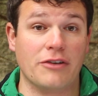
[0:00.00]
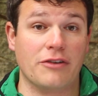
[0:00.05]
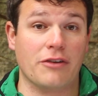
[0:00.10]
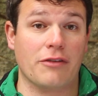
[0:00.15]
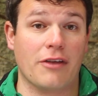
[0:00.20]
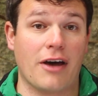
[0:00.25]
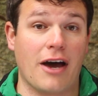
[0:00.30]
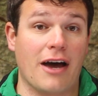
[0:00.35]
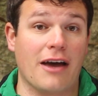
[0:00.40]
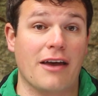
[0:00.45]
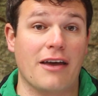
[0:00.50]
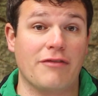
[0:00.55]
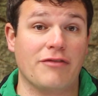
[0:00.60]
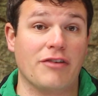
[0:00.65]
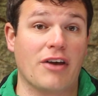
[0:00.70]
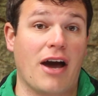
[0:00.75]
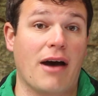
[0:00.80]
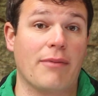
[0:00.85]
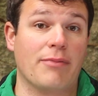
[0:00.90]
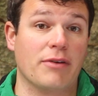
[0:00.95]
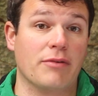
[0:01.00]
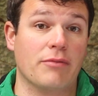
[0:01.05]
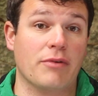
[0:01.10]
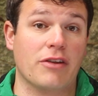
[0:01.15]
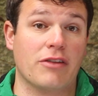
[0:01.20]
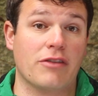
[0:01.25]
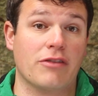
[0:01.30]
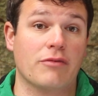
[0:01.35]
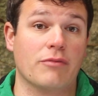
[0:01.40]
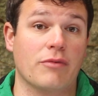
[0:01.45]
do that if you're happy
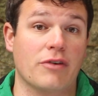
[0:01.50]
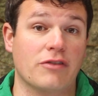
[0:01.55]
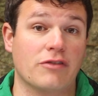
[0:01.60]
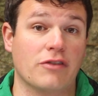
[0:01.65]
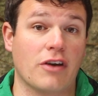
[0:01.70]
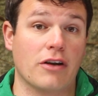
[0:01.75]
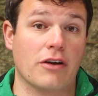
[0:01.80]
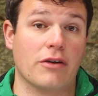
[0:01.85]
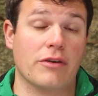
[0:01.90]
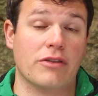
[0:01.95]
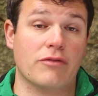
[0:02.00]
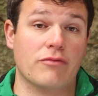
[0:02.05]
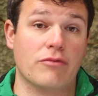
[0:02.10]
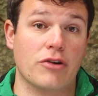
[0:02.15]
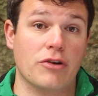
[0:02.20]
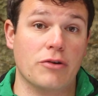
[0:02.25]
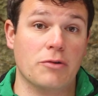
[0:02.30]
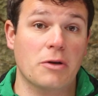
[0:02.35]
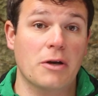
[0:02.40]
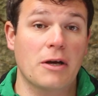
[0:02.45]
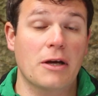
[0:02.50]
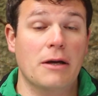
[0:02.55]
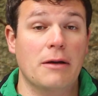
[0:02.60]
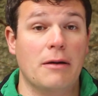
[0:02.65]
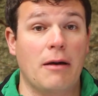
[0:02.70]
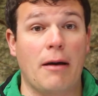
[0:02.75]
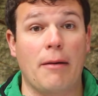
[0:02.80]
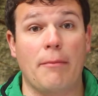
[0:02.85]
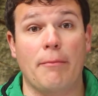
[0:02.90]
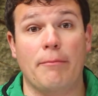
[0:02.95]
with soloing the route.
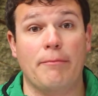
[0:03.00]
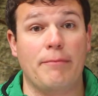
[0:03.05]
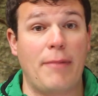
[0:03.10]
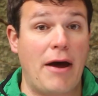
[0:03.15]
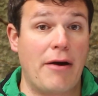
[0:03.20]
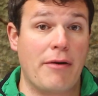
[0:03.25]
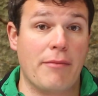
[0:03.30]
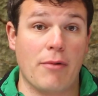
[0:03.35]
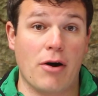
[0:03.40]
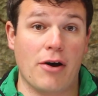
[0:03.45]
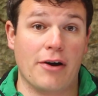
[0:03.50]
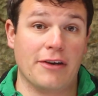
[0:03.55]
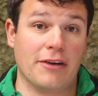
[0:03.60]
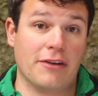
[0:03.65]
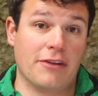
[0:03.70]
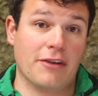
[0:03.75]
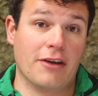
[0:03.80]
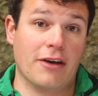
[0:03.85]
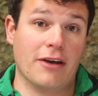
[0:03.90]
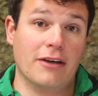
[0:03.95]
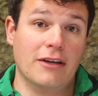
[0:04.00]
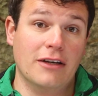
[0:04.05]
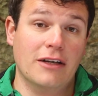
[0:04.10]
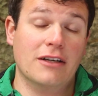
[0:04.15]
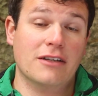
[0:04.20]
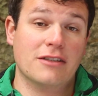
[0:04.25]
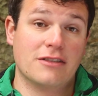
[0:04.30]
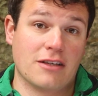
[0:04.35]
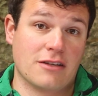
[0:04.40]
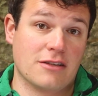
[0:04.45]
Bear in mind that
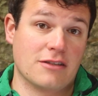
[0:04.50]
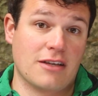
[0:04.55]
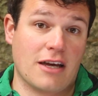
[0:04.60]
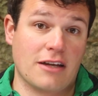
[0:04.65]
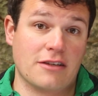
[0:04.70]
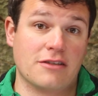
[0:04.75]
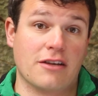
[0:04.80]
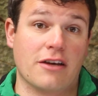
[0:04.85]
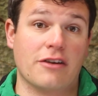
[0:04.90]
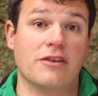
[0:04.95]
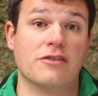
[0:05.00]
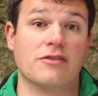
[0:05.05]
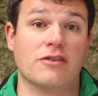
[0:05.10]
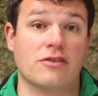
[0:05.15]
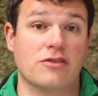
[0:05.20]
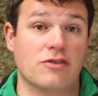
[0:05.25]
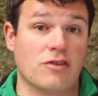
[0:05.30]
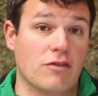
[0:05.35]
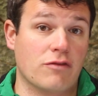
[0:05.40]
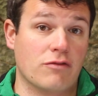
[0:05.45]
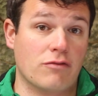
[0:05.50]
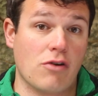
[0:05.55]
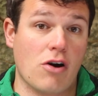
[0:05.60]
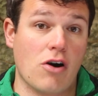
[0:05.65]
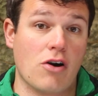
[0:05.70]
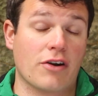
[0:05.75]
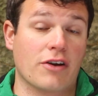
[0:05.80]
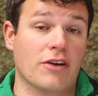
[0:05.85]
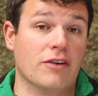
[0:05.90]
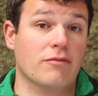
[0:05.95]
southern sandstone is a soft
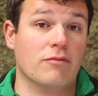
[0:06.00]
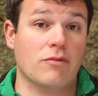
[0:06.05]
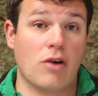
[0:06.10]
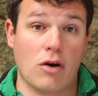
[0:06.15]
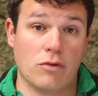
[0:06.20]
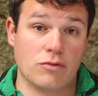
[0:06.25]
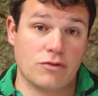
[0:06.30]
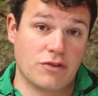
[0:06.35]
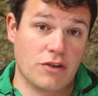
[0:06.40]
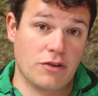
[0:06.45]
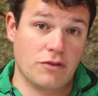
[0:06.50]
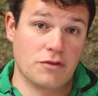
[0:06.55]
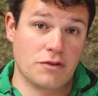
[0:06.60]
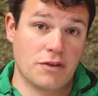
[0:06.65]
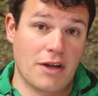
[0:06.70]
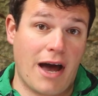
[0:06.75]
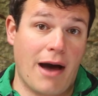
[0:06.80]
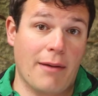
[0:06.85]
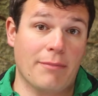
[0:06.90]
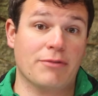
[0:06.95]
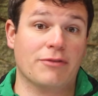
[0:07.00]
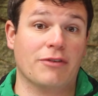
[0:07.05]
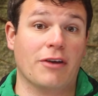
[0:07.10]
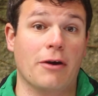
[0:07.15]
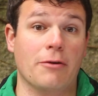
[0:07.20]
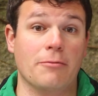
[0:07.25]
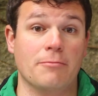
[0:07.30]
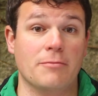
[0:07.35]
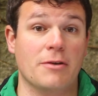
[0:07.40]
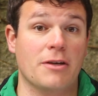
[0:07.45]
rock and holes do snap,
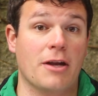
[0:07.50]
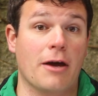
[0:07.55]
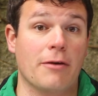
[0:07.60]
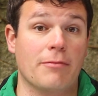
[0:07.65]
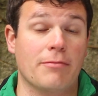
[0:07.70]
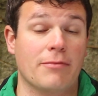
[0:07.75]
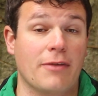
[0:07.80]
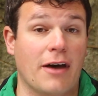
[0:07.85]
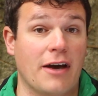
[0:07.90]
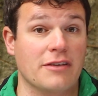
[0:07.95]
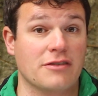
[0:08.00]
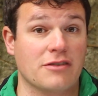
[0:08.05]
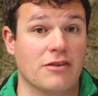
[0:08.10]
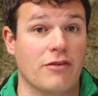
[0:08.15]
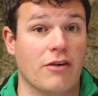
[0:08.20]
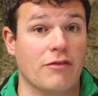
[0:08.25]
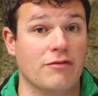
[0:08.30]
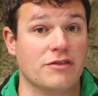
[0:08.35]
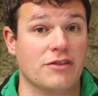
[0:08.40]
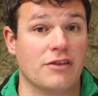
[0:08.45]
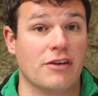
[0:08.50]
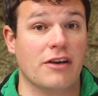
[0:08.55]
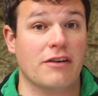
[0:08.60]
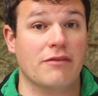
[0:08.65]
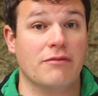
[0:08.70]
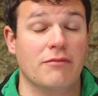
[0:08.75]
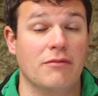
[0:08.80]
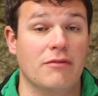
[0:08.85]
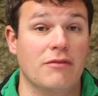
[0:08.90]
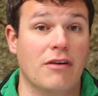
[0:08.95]
so you know that is obviously a
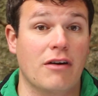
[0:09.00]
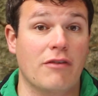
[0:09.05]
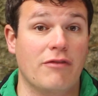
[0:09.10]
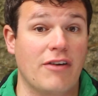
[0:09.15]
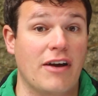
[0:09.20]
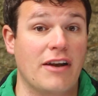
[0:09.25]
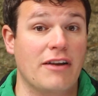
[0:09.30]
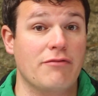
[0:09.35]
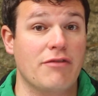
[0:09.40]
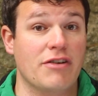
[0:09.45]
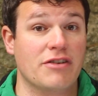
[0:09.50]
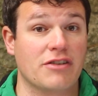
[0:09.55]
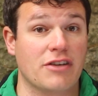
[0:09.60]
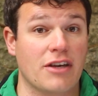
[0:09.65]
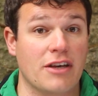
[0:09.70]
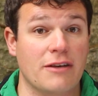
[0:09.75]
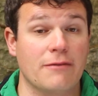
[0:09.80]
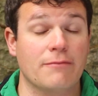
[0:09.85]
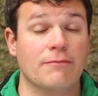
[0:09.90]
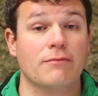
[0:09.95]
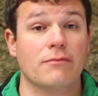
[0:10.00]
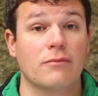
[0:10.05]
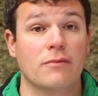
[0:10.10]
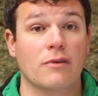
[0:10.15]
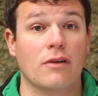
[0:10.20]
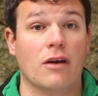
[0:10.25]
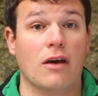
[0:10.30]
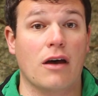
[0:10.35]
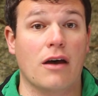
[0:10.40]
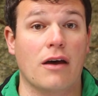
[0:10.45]
fairly risky
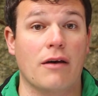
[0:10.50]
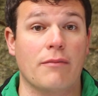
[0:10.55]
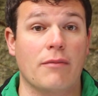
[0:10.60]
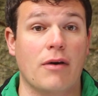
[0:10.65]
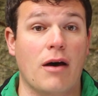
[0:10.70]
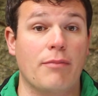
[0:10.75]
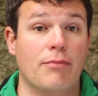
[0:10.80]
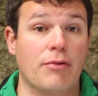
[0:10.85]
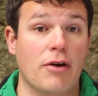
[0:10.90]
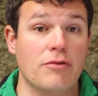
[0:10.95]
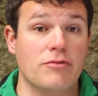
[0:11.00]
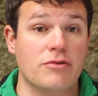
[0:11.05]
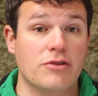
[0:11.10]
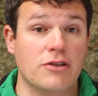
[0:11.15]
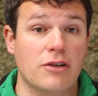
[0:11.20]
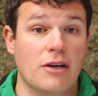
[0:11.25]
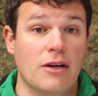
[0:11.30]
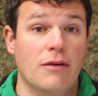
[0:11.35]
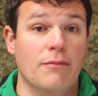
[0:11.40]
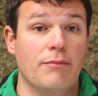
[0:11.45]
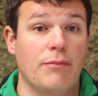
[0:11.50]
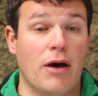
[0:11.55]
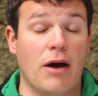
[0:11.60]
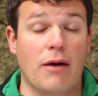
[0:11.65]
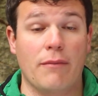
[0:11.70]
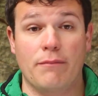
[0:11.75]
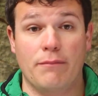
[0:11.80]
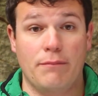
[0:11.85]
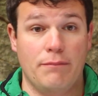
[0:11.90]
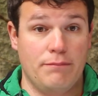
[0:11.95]
approach,
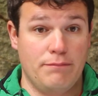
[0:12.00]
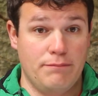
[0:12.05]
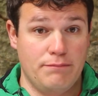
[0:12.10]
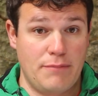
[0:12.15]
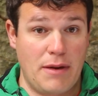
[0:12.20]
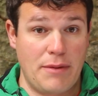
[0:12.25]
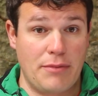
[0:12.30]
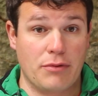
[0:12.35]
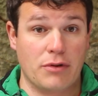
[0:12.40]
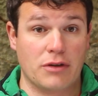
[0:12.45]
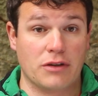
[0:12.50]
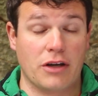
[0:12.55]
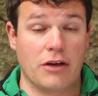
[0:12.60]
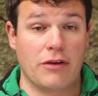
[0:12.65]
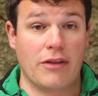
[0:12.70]
but people will do